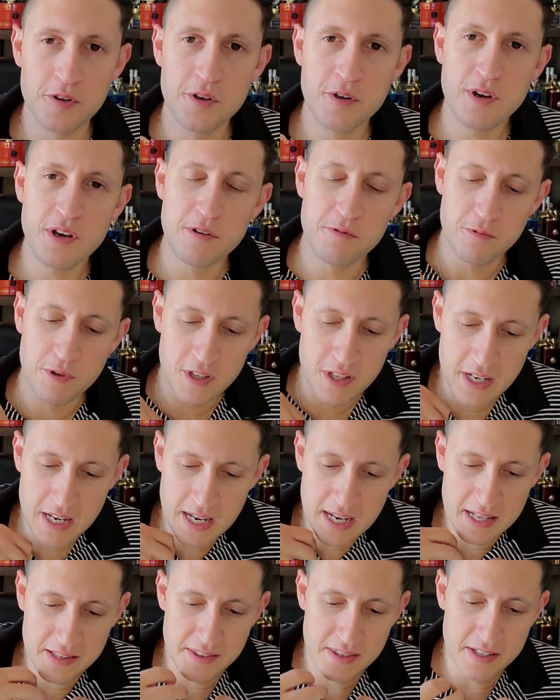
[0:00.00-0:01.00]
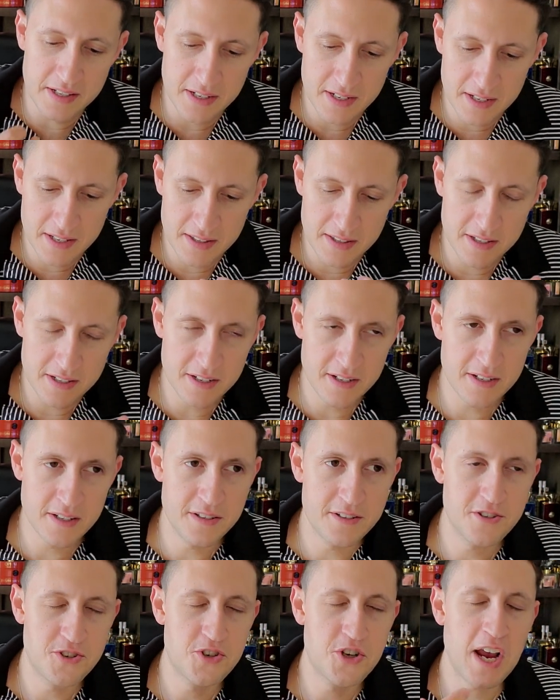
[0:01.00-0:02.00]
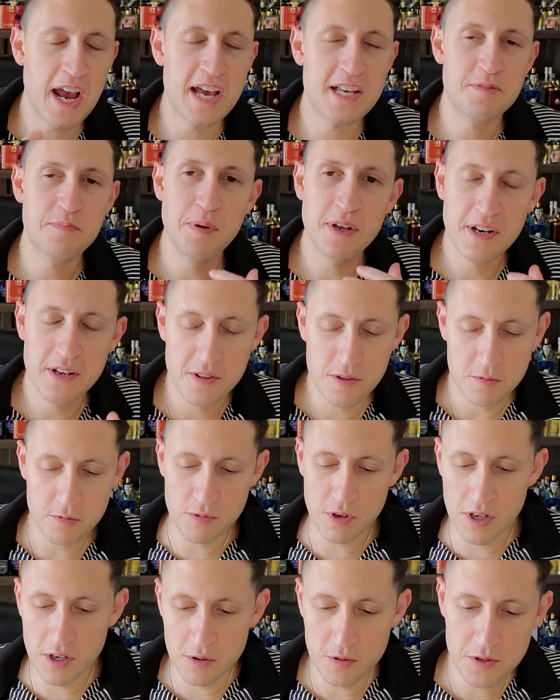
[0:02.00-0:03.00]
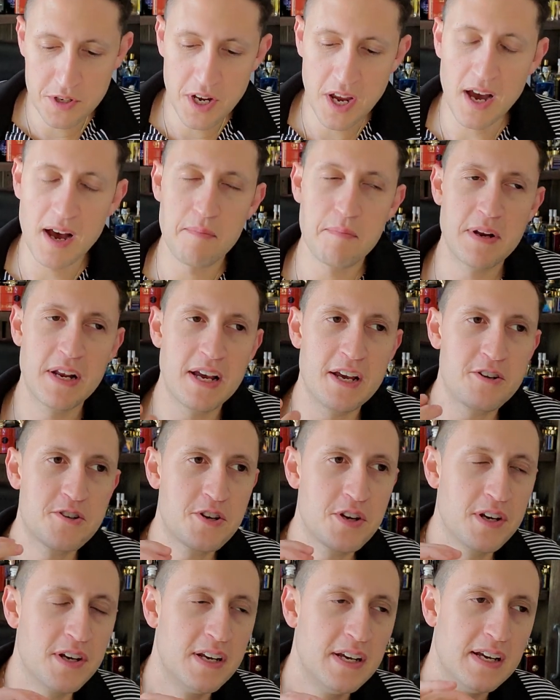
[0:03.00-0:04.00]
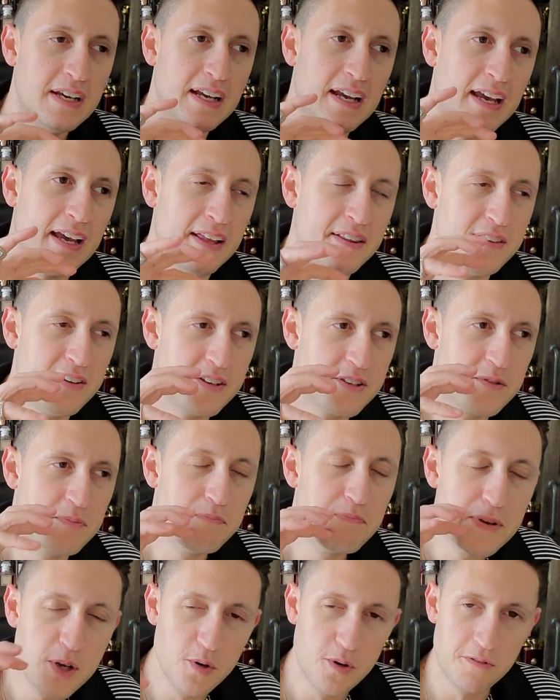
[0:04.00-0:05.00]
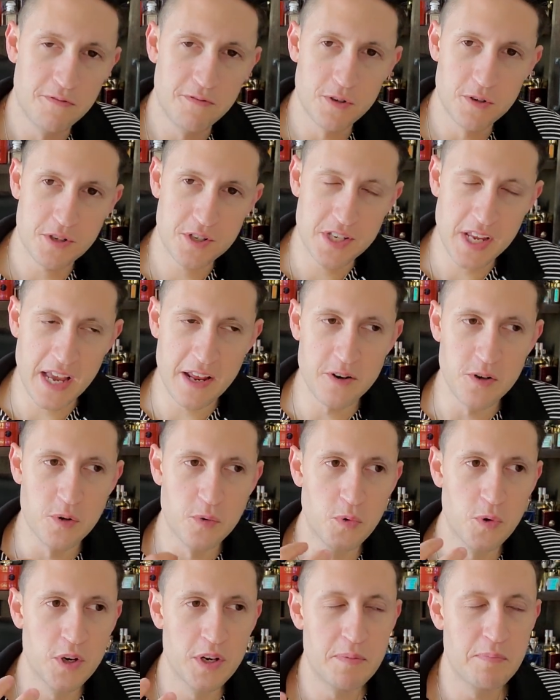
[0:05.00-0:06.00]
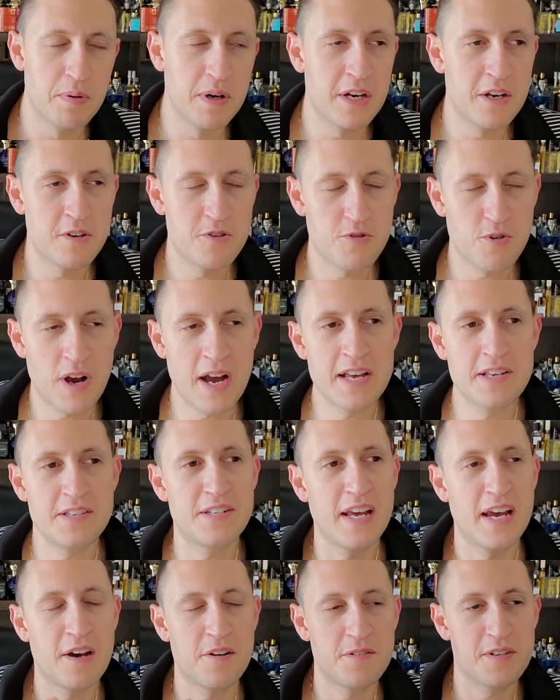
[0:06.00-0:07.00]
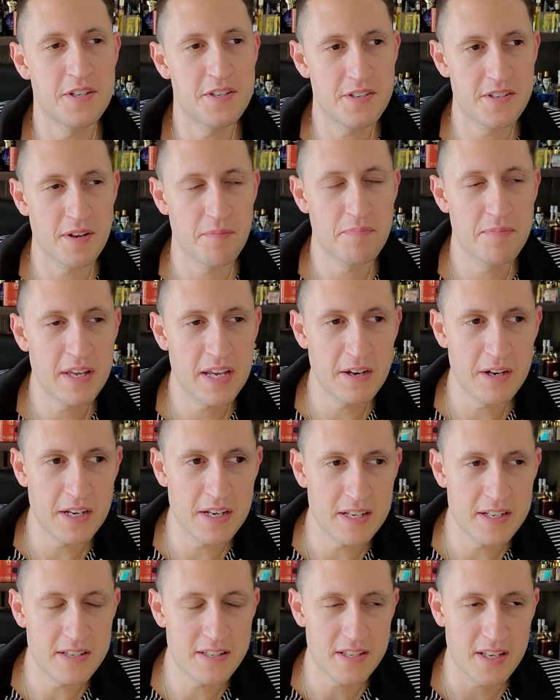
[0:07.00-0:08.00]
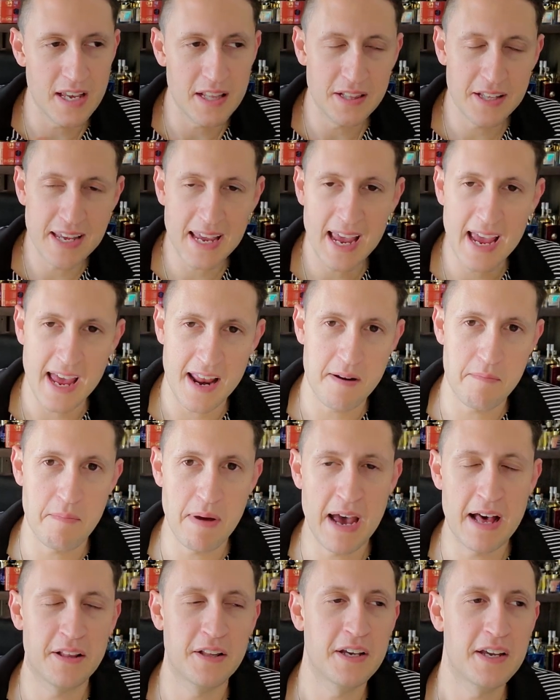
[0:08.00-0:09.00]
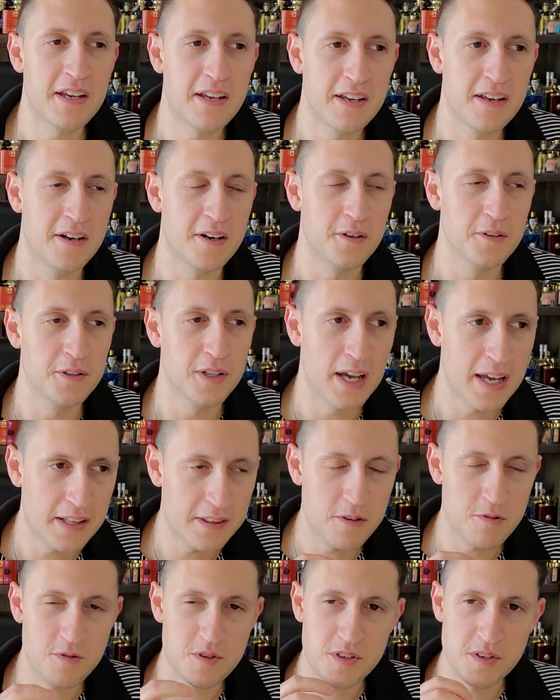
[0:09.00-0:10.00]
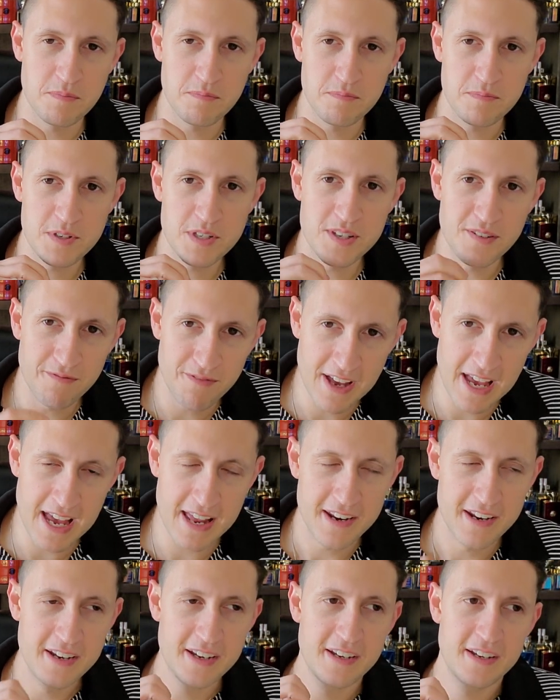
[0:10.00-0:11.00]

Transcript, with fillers: You can really get the, the jasmine and the rose combination and this beautiful sandalwood, but it dries down to something slightly animalic, you know, like there's some civet